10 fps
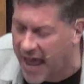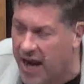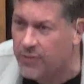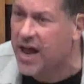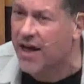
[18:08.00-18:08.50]

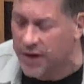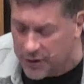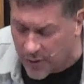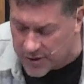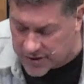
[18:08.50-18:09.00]
angry. Have you
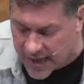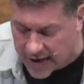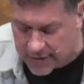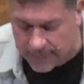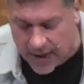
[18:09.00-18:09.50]
noticed
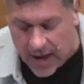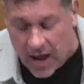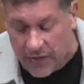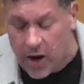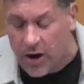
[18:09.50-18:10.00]
that?
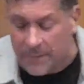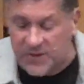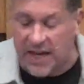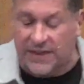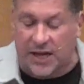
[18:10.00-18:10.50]
They are
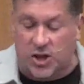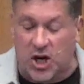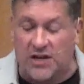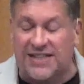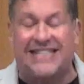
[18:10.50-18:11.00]
upset that
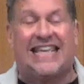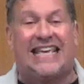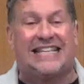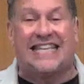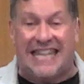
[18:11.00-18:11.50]
Jesus
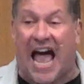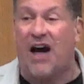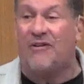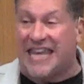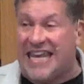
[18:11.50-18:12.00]
is
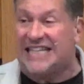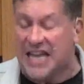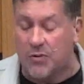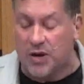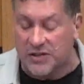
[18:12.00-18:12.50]
now
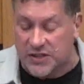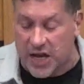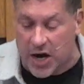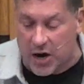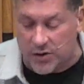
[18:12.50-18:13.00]
eating with
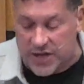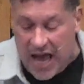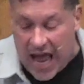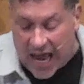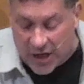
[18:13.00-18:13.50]
sinners.
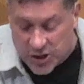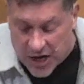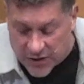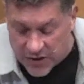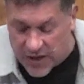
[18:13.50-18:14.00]
And
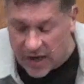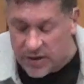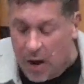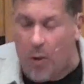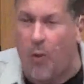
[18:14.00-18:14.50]
Jesus says,
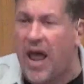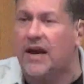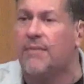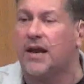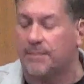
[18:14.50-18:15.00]
Well, wait a
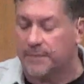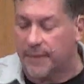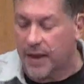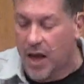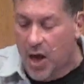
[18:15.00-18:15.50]
minute.
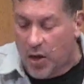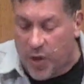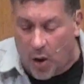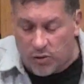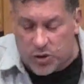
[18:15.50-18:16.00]

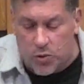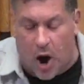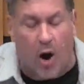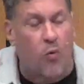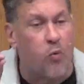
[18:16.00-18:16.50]
Those who
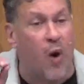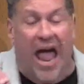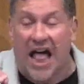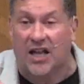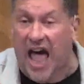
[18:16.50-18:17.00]
are
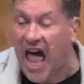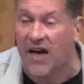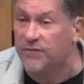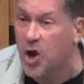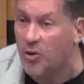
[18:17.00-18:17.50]
well
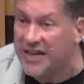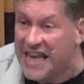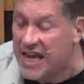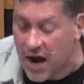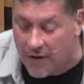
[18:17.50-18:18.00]
have no
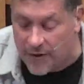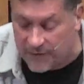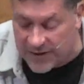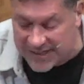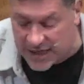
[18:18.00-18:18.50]
need of a
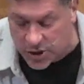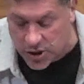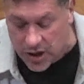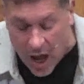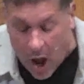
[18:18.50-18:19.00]

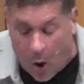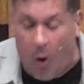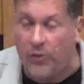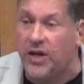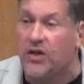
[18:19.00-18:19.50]
physician,
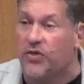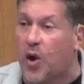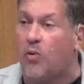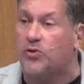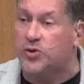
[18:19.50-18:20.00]
only
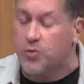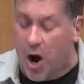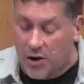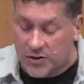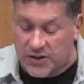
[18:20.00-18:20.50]
those who
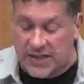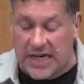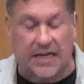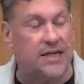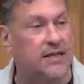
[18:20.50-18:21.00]
are sick.